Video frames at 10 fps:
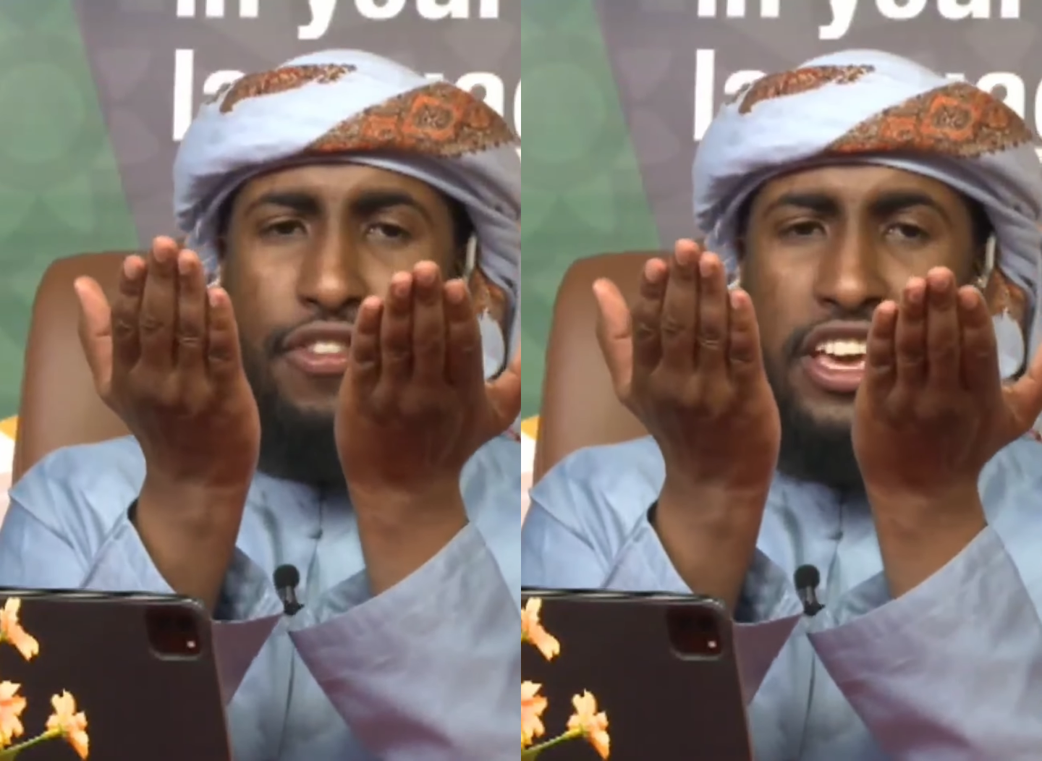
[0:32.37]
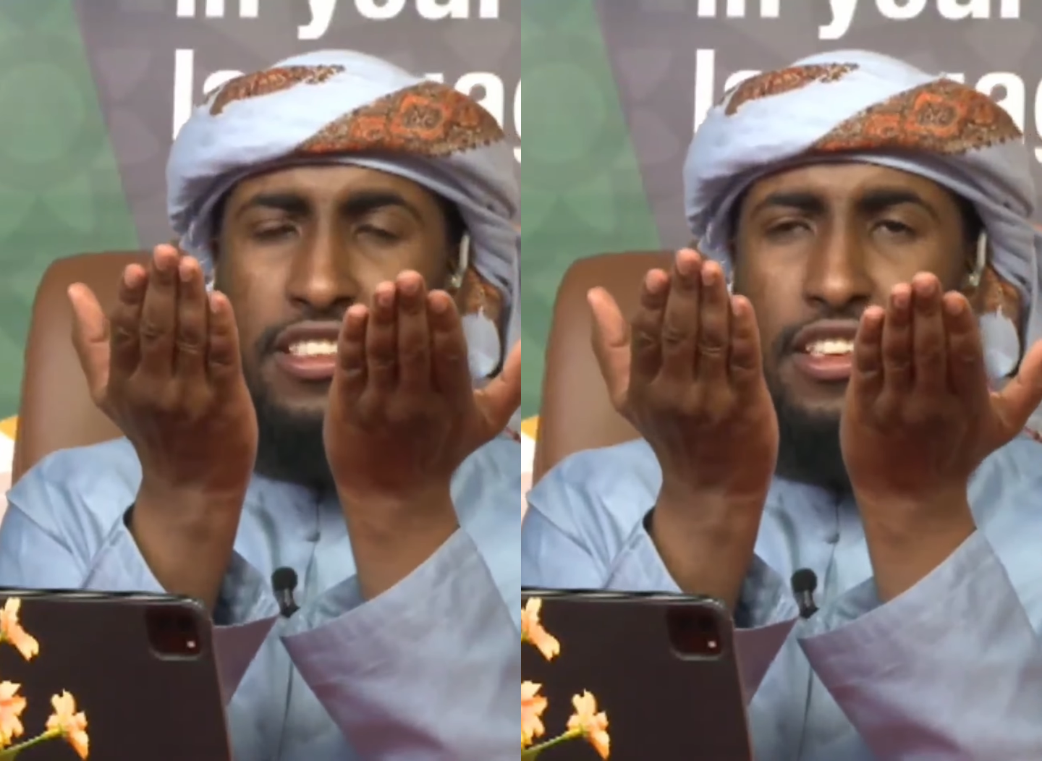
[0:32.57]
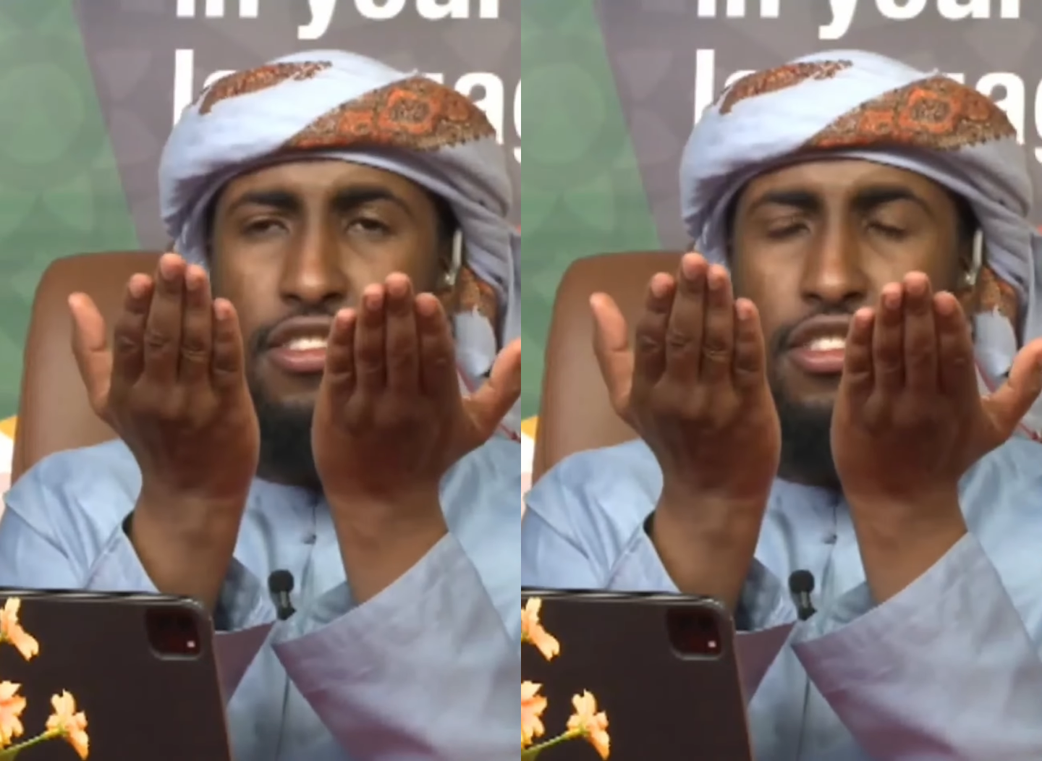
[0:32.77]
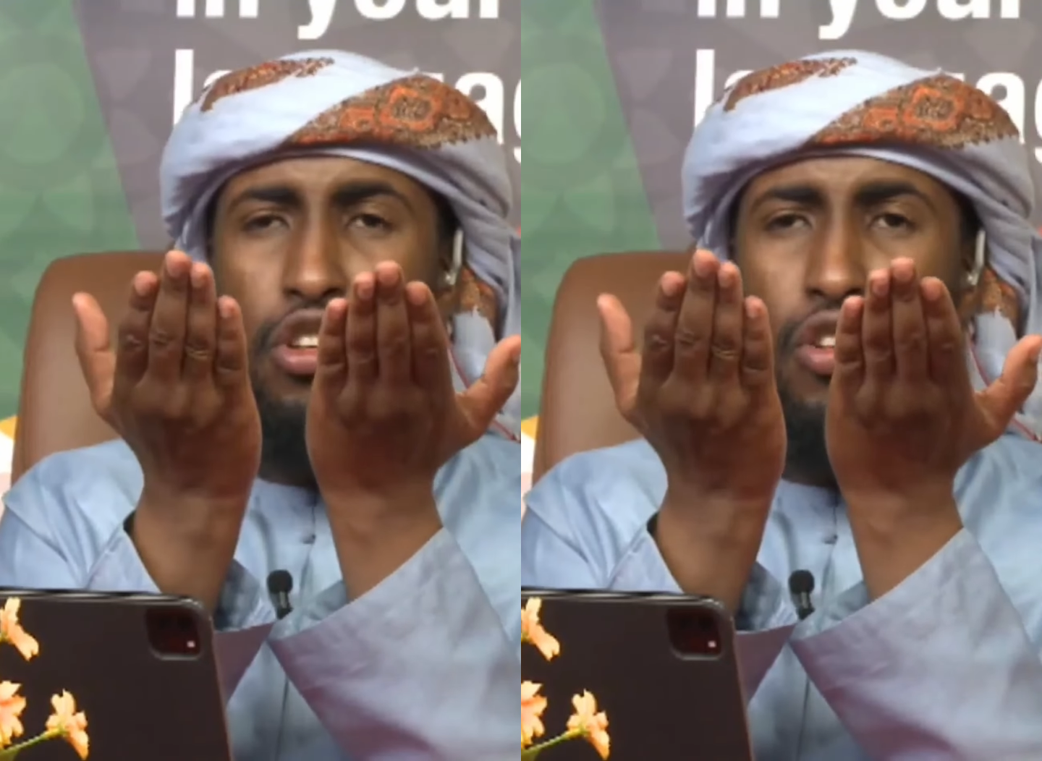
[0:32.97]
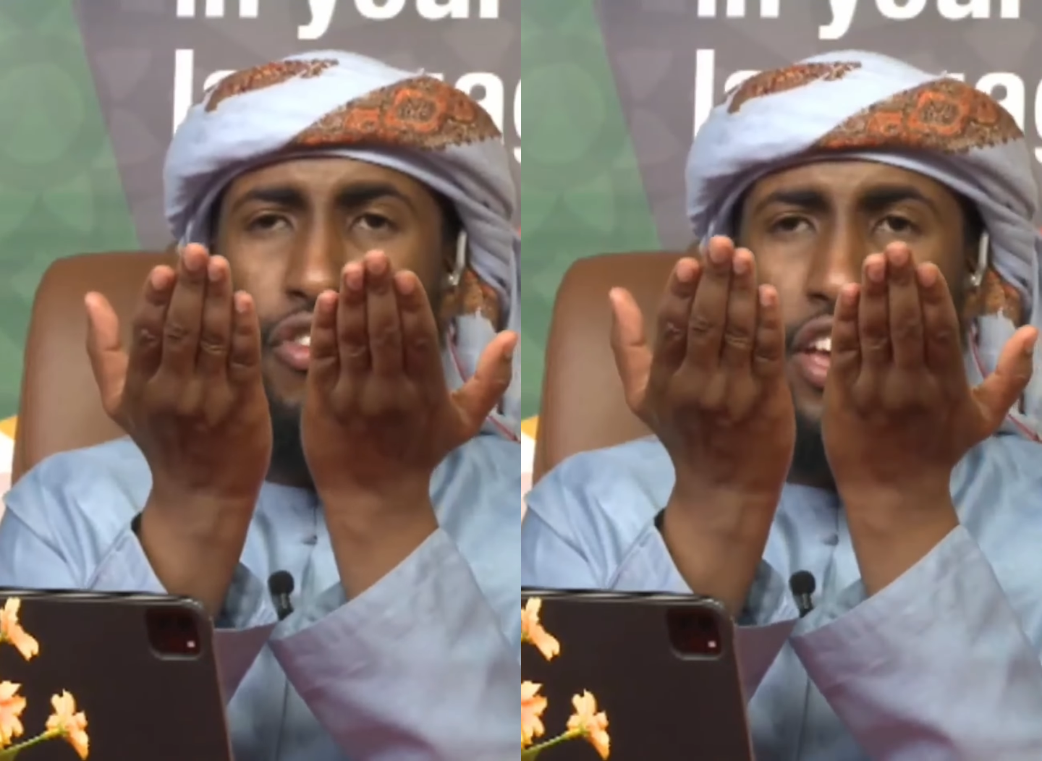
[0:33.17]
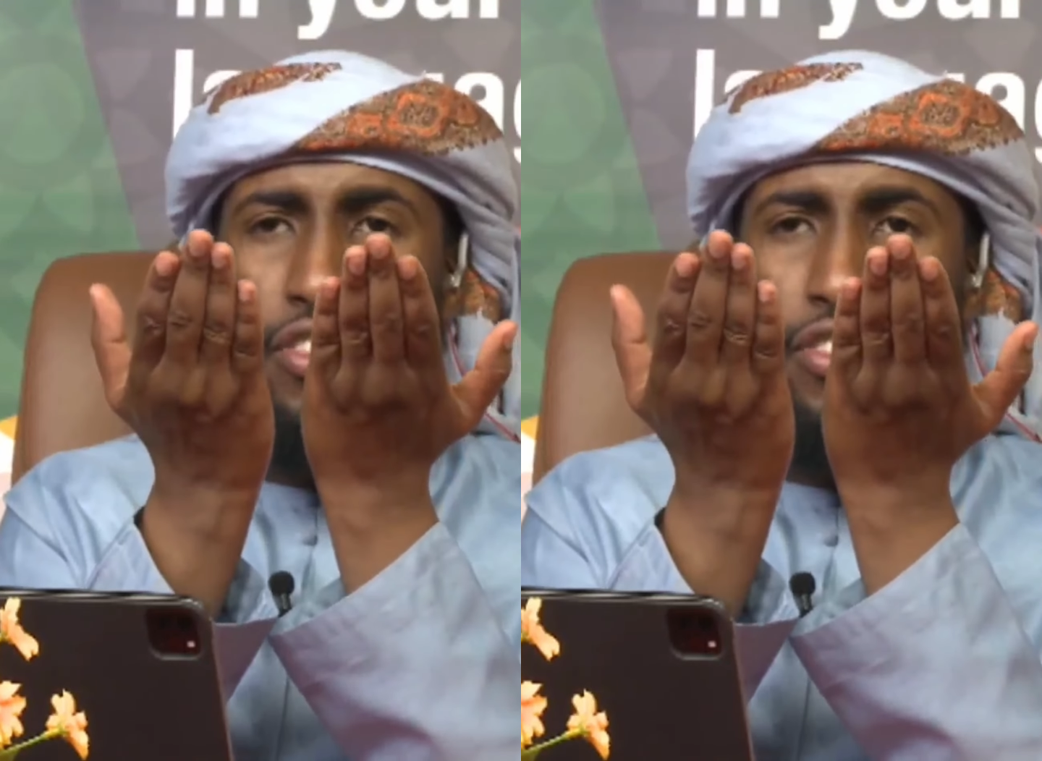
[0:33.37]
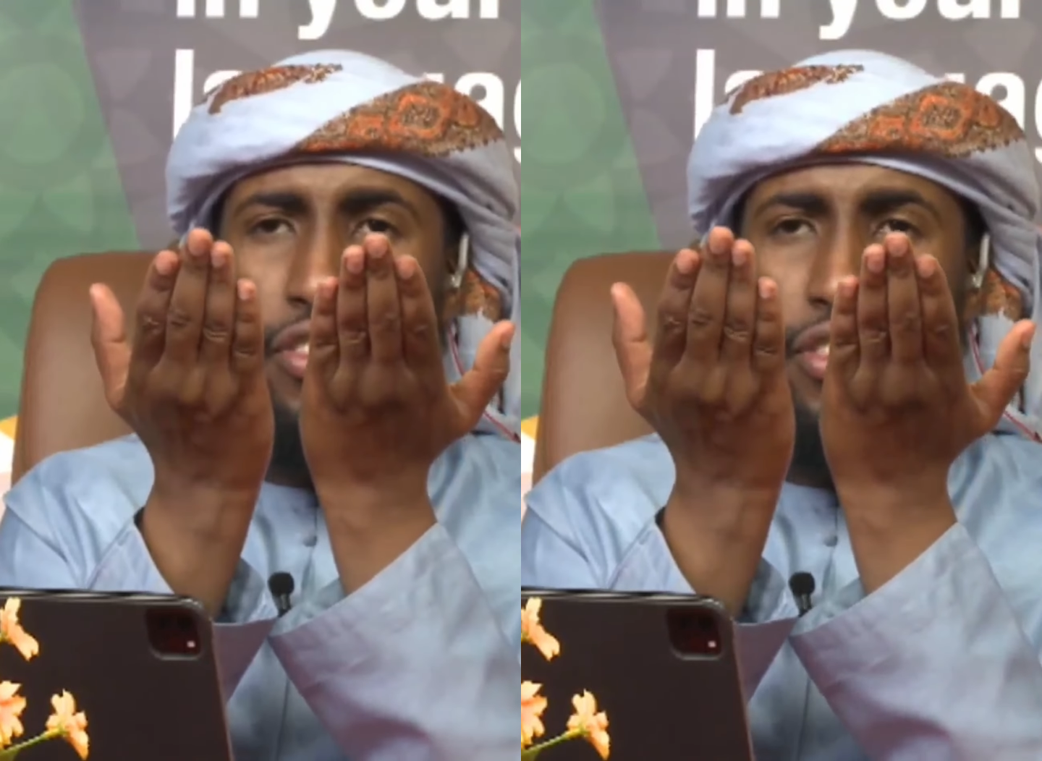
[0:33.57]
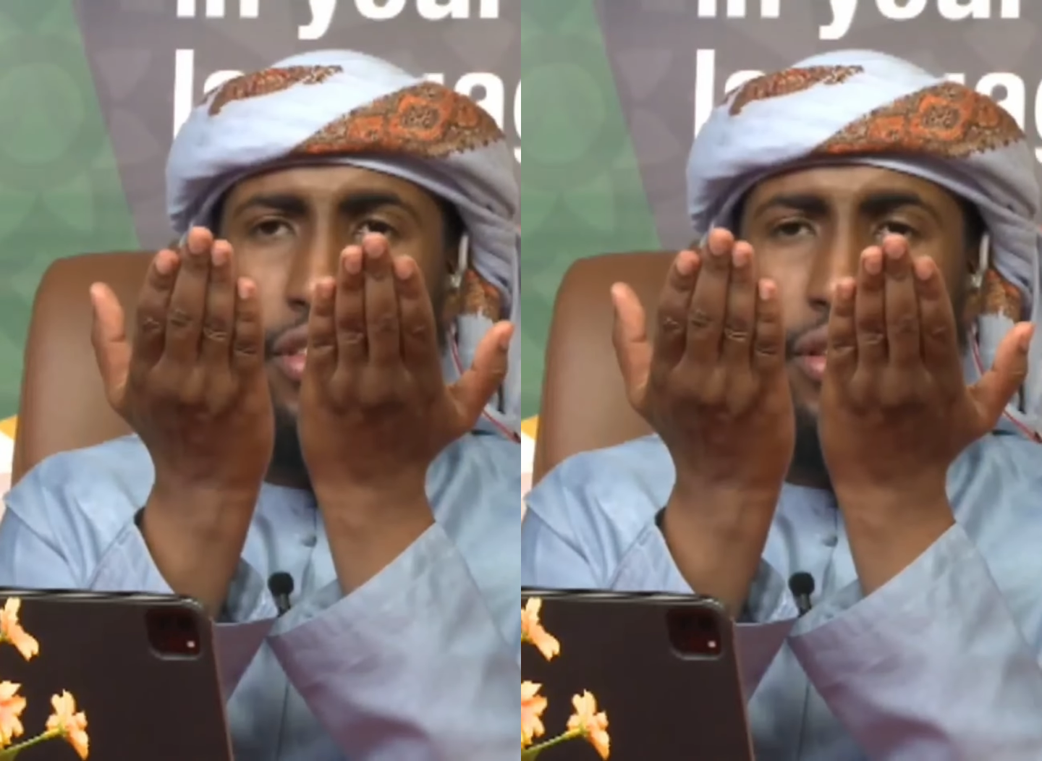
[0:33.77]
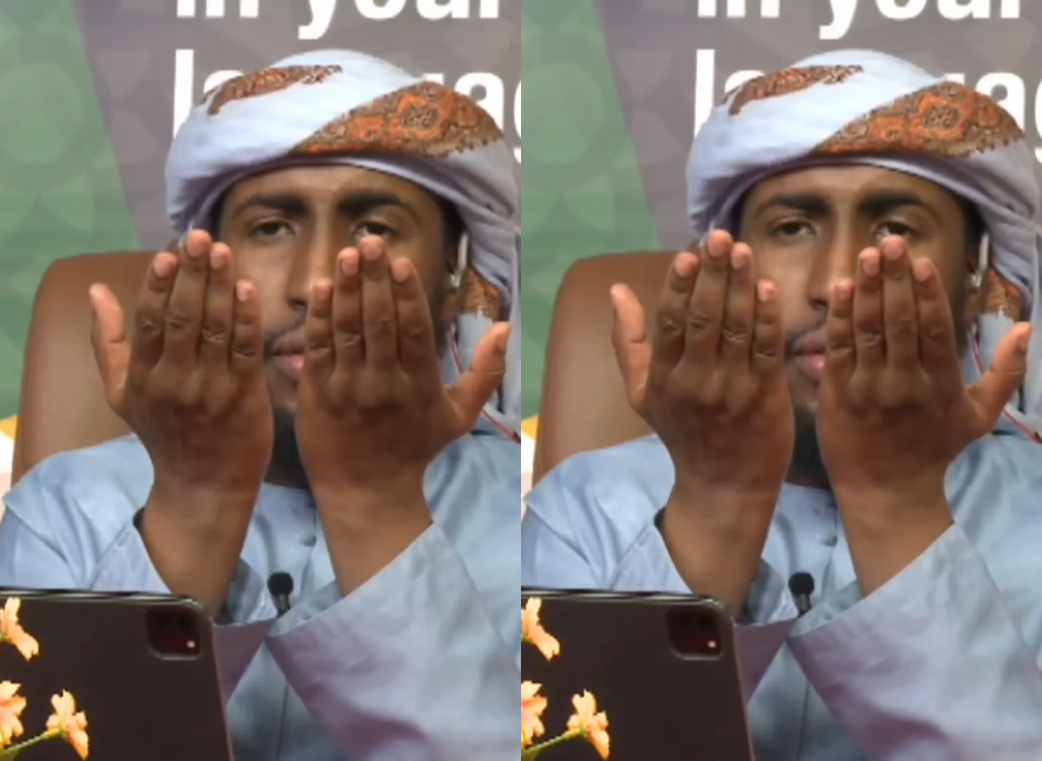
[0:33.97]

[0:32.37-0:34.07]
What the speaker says: faces your face.